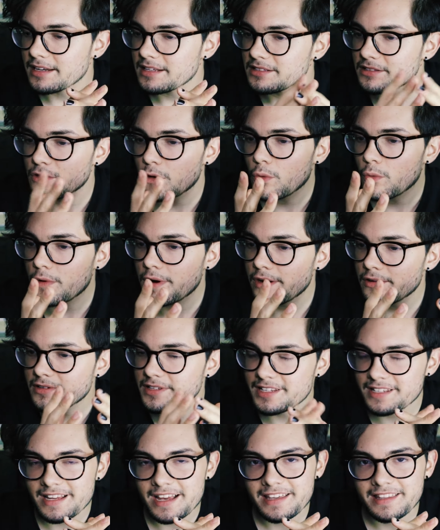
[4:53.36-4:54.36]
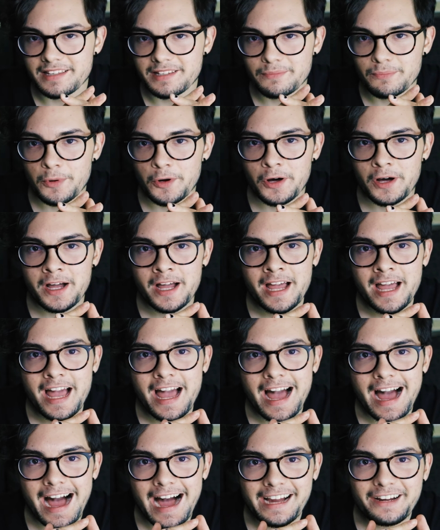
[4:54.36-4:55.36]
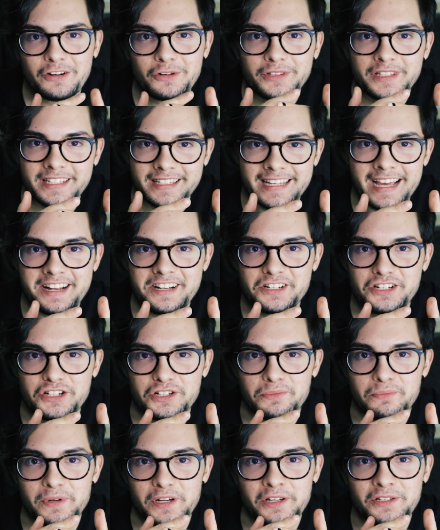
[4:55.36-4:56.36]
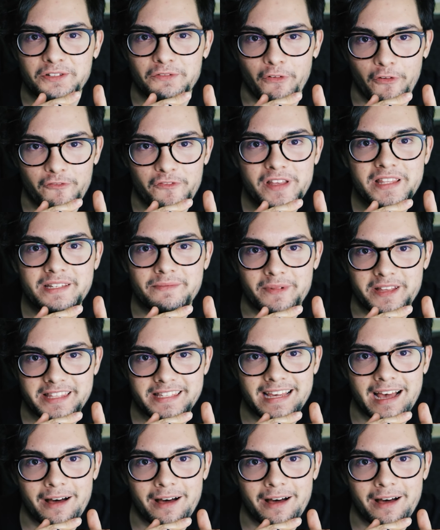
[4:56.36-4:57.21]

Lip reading: And it's so weird to say this, but I got detention because of a vitamin